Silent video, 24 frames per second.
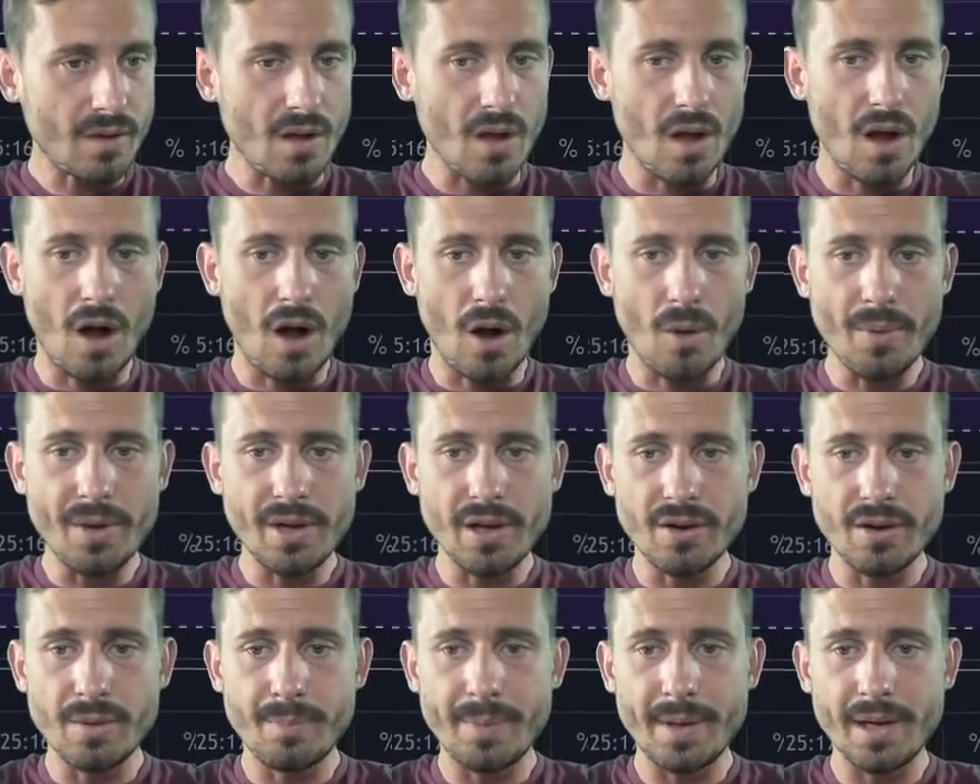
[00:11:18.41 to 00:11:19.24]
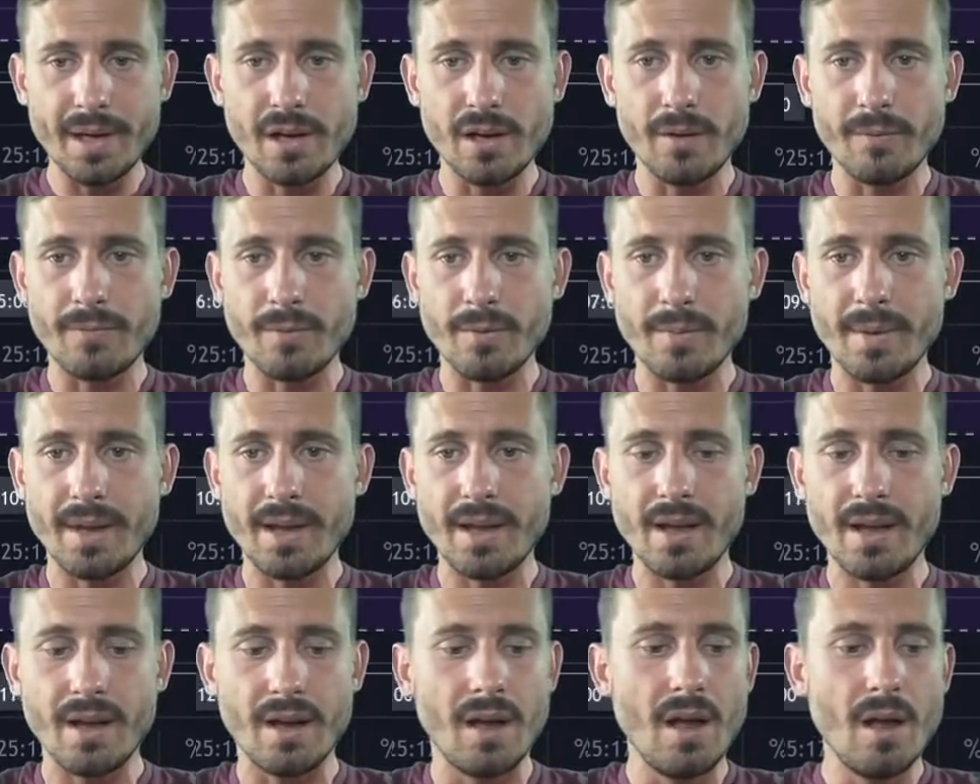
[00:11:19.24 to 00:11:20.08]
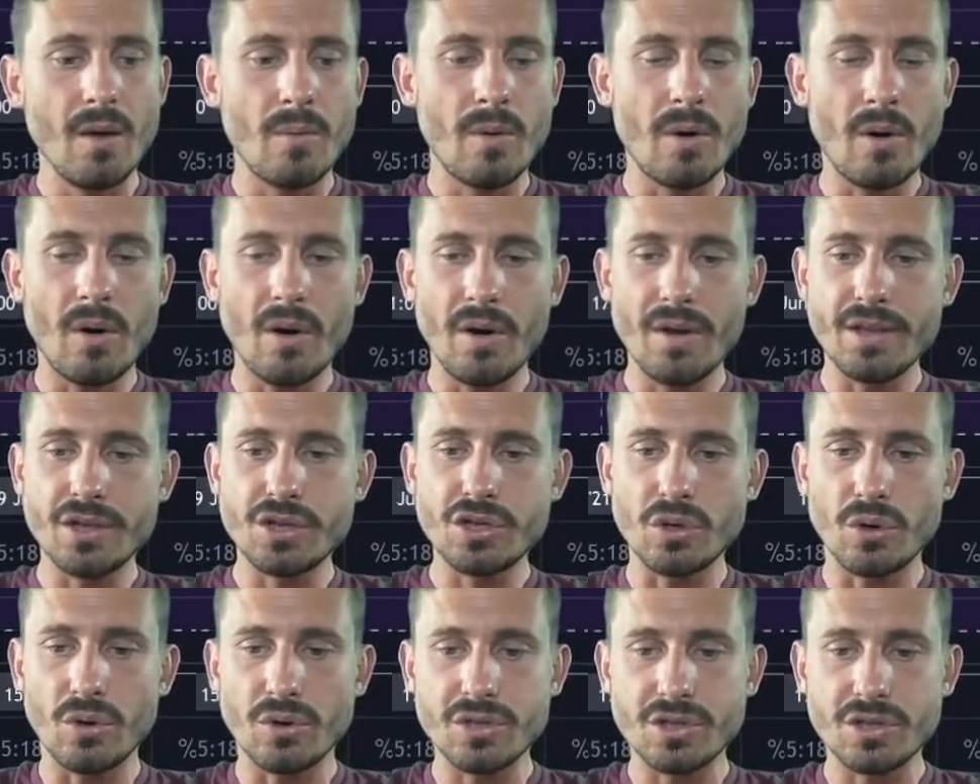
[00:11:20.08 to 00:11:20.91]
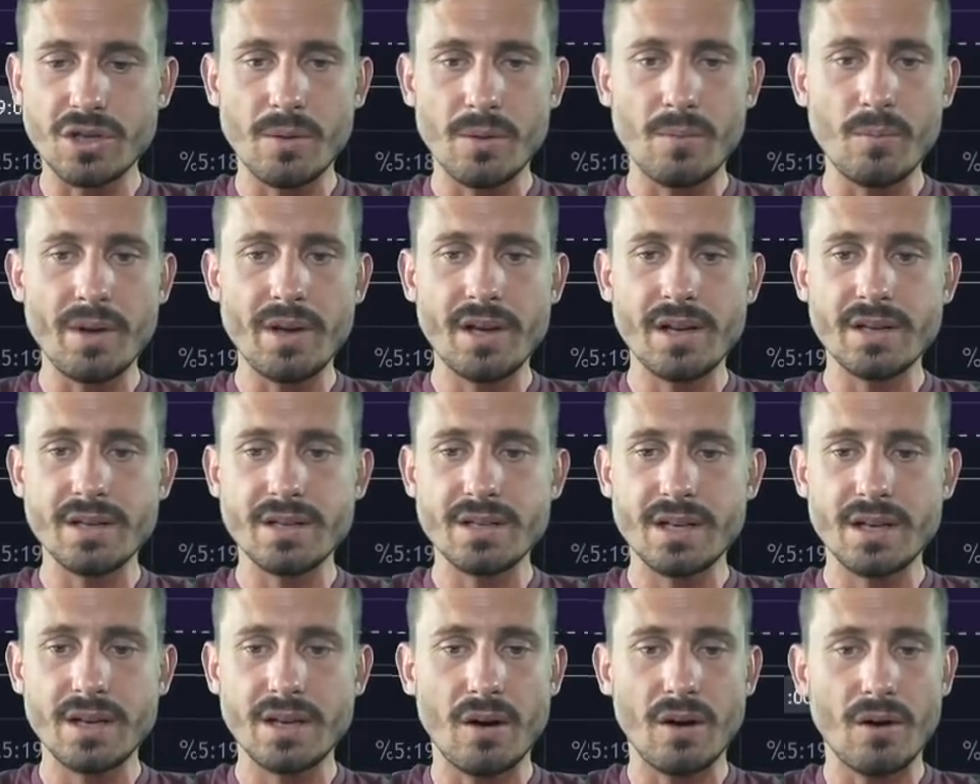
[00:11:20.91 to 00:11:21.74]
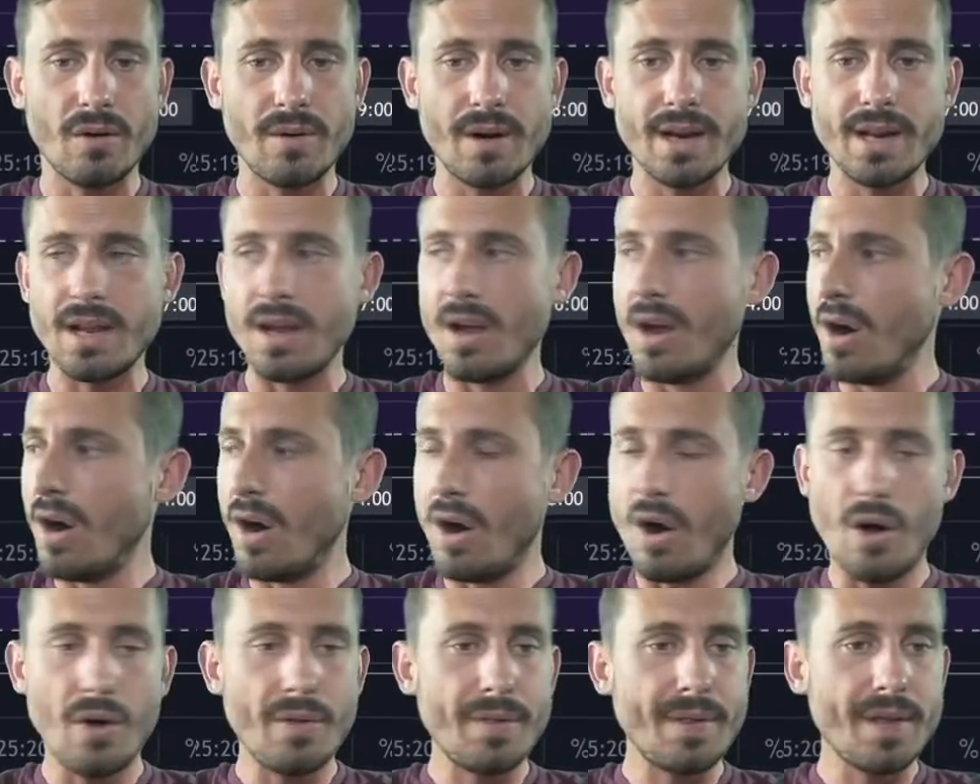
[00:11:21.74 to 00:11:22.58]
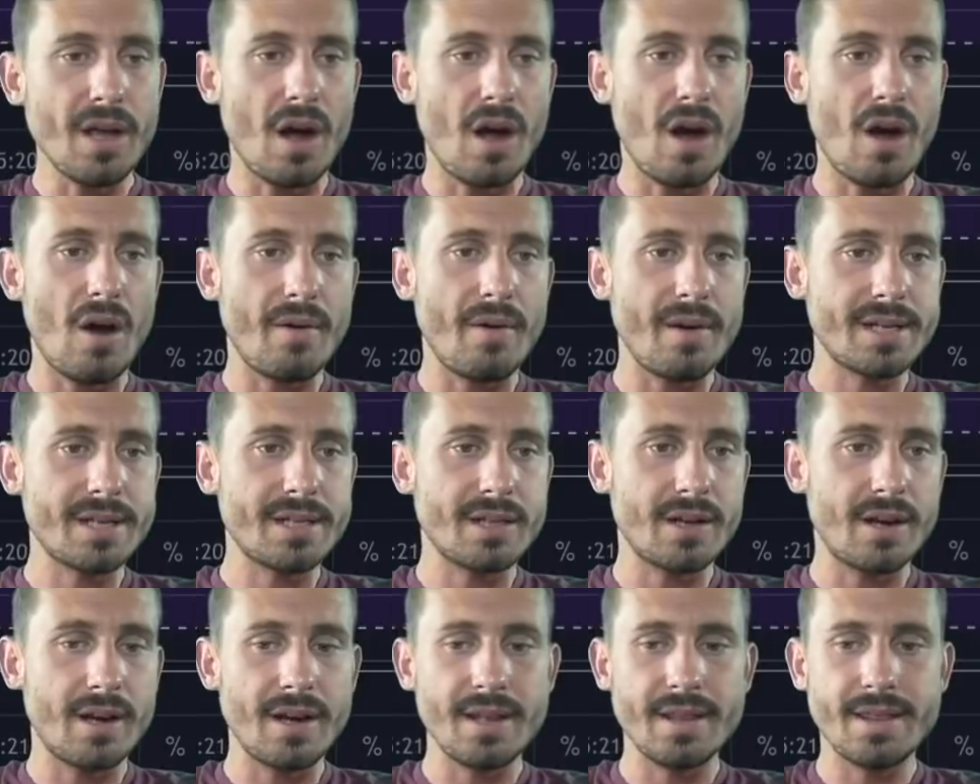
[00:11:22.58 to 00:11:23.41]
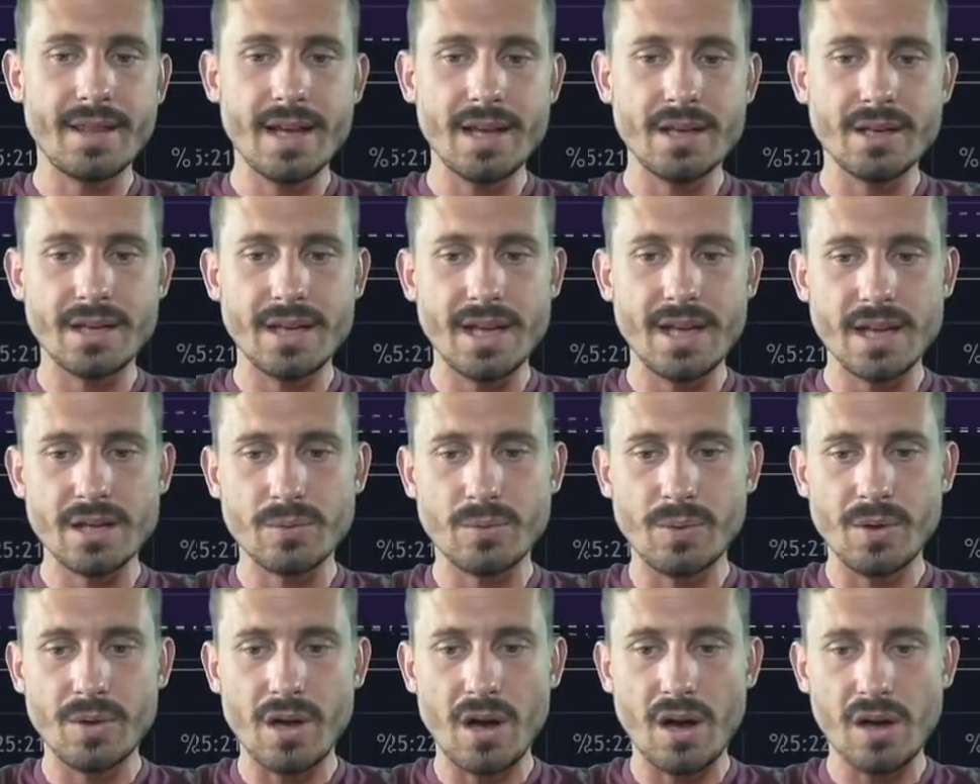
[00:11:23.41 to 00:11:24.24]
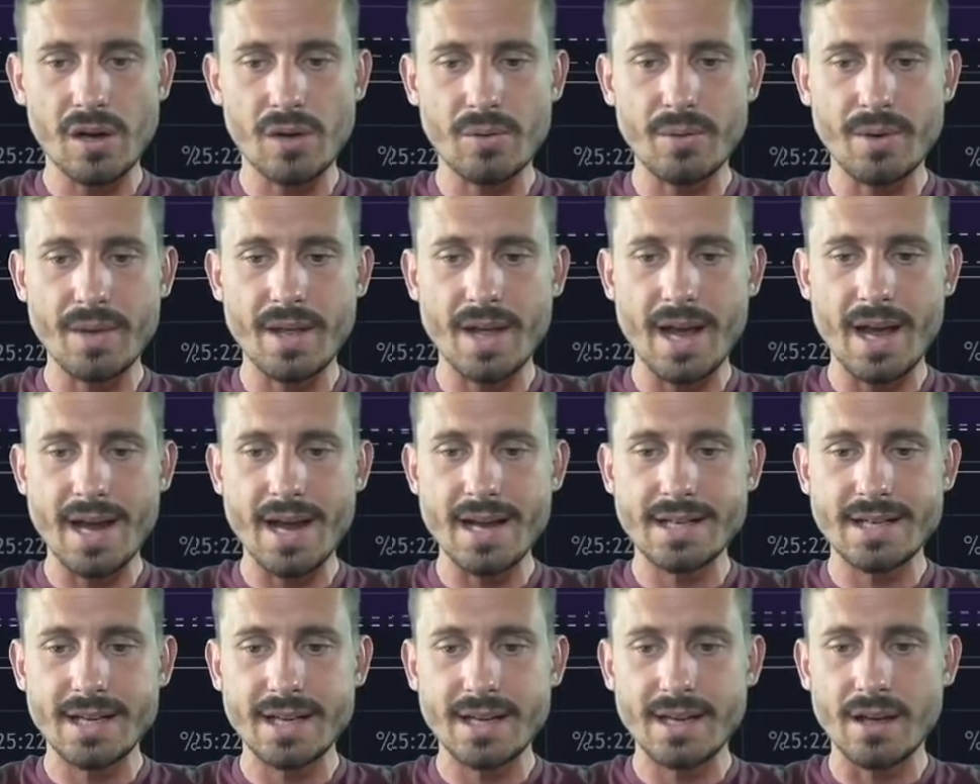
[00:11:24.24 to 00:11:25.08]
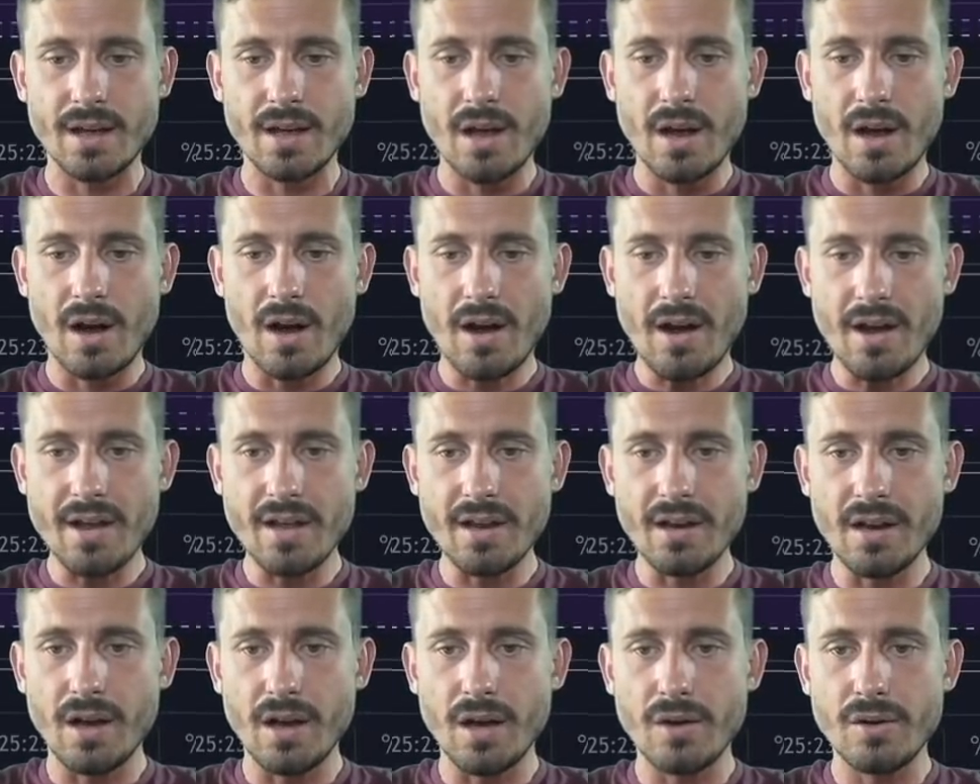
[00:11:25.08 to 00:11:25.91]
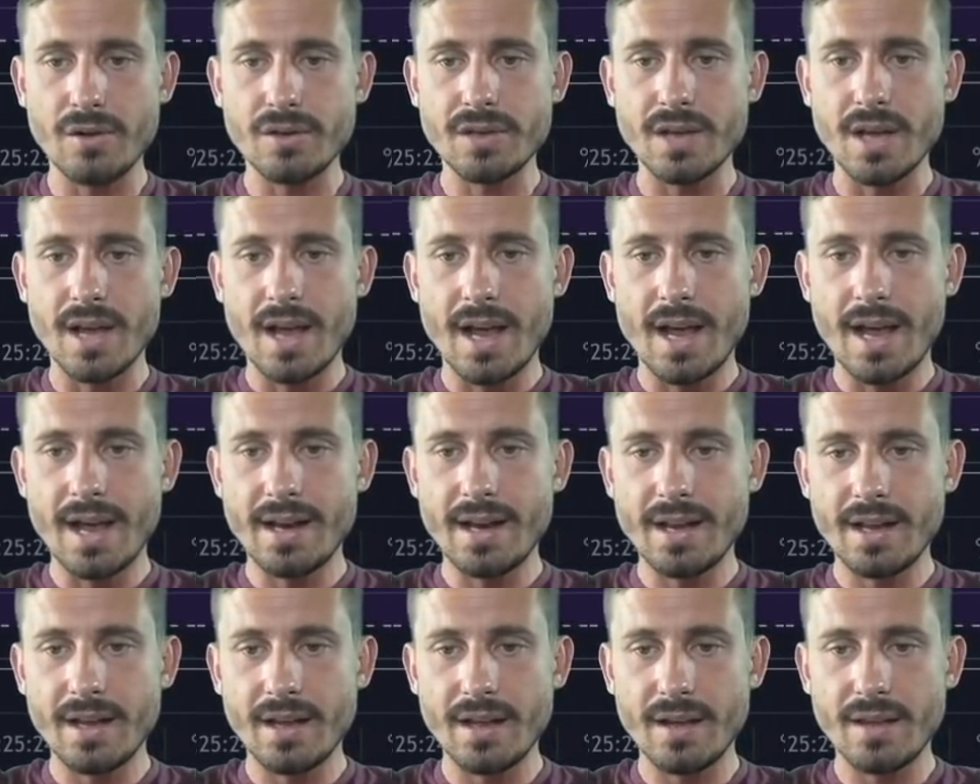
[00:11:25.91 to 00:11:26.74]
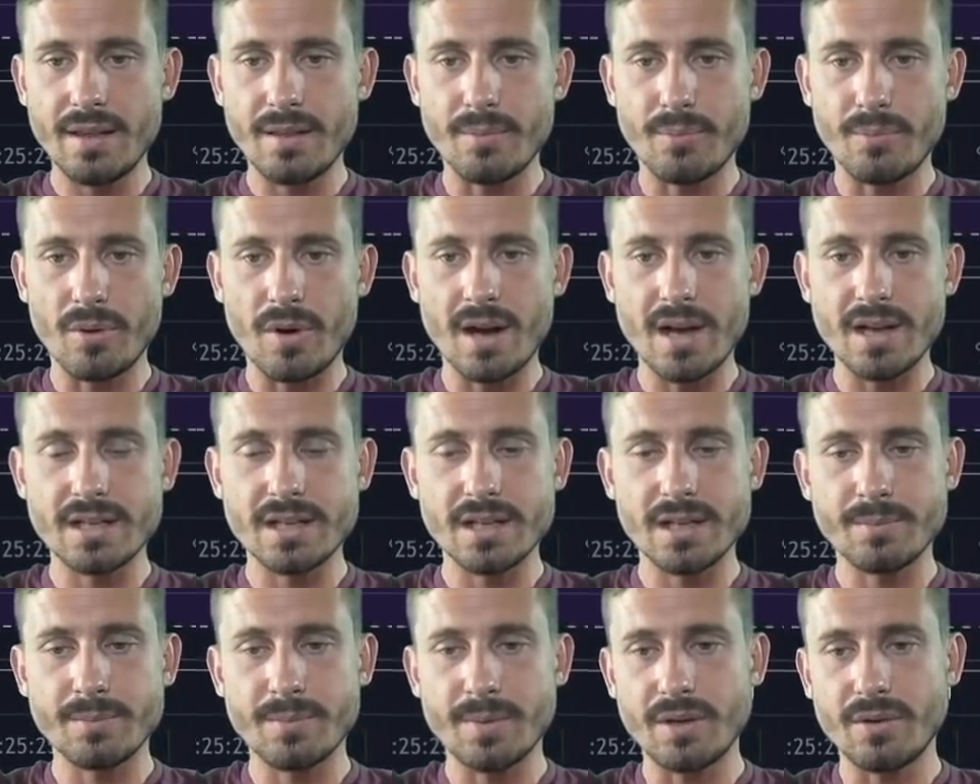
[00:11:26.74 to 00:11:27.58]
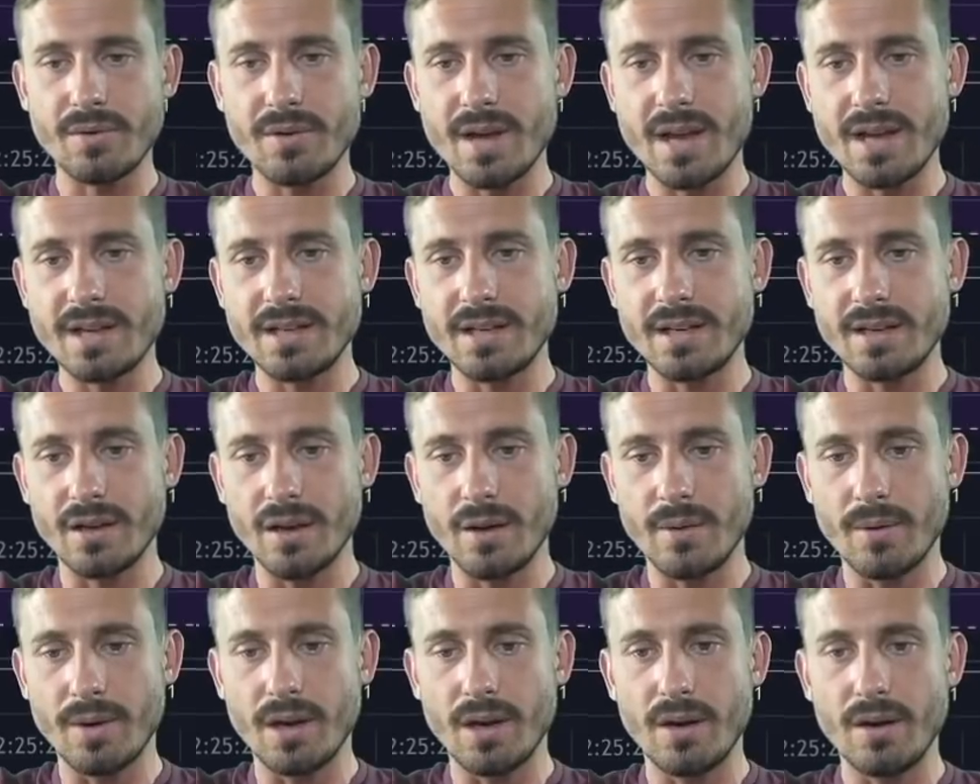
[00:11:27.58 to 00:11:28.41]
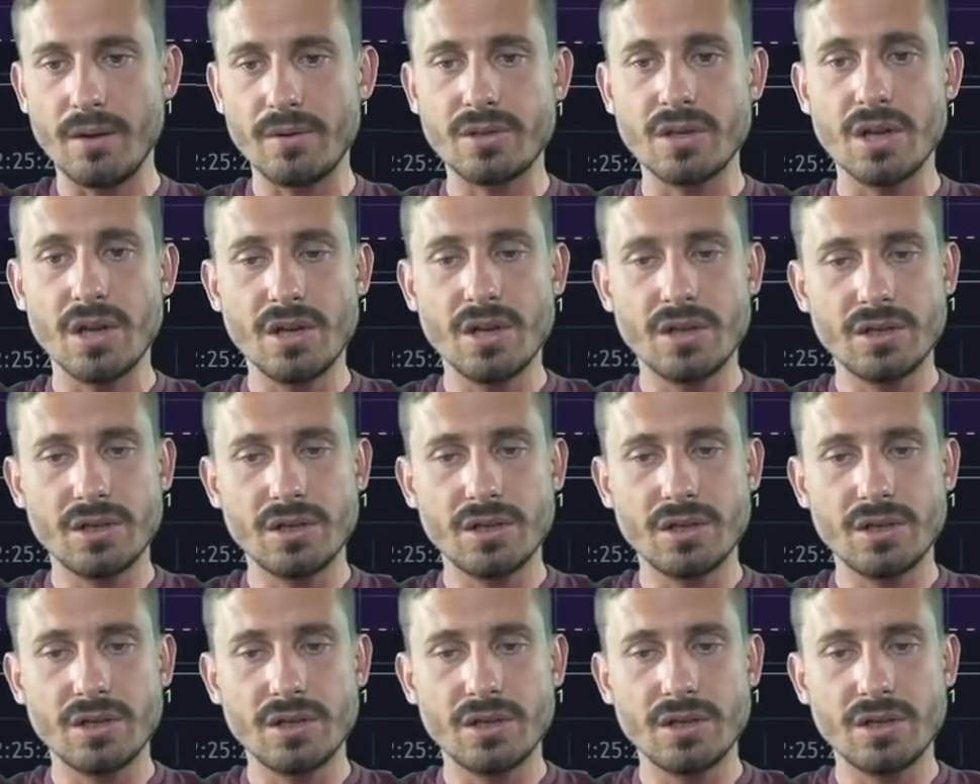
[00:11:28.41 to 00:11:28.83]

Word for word: are we going to pick up from here? Well, in the short term, we can see already on the RSI that yes, we are creating higher lows and here the price has been creating lower lows.